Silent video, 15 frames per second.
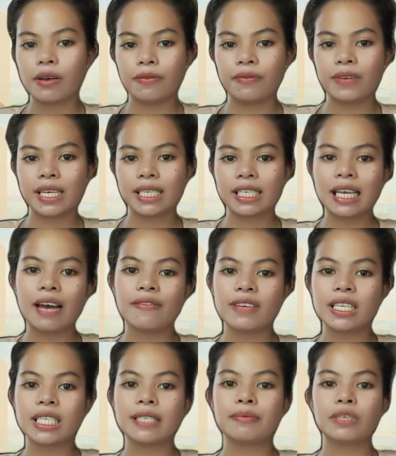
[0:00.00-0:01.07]

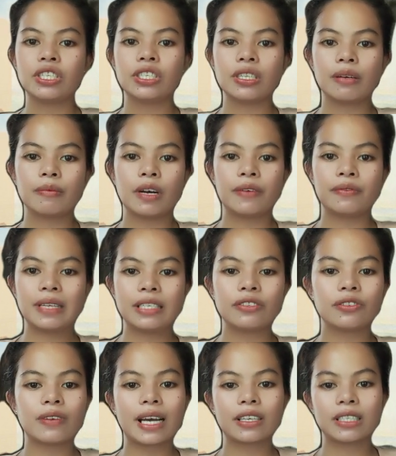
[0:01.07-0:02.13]
vis-a-vis medium of
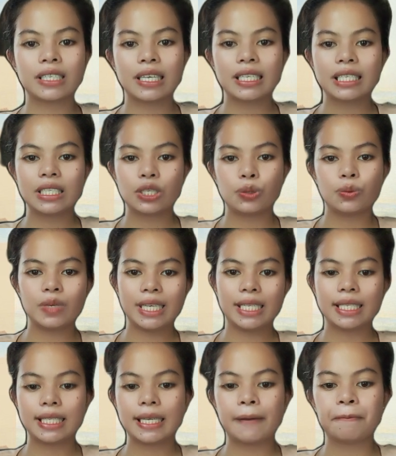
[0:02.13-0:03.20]
instruction to
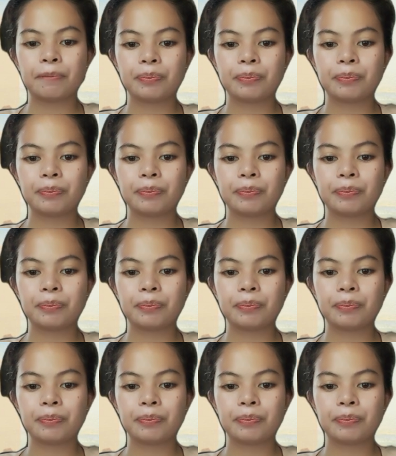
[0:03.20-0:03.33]
wit.